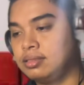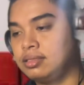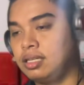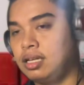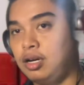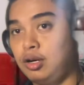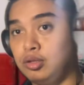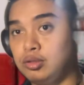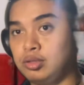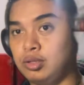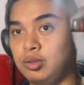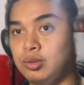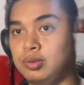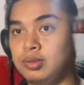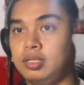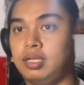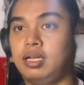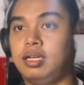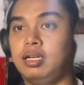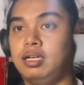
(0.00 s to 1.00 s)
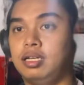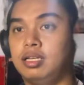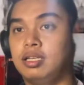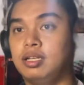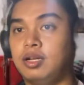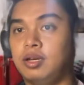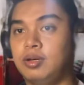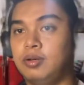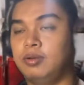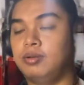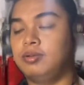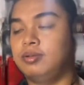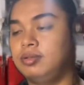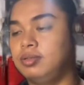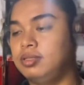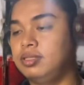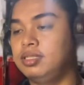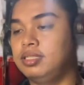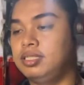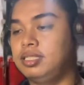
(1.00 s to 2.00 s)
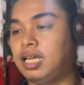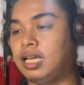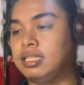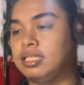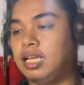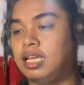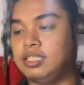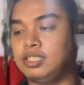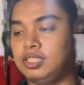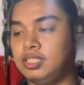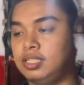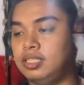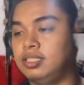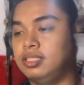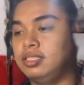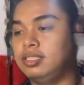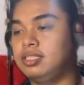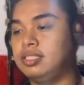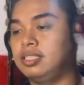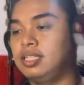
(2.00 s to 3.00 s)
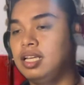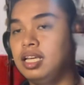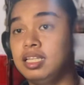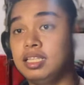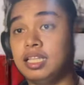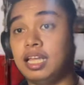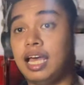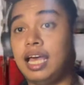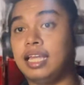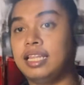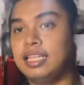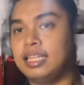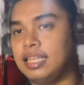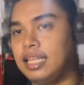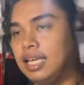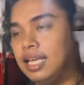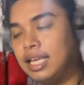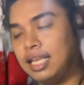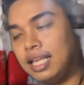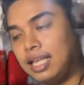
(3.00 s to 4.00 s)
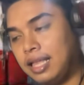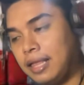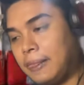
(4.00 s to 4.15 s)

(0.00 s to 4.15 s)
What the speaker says: Also the, you know, successions, the editing.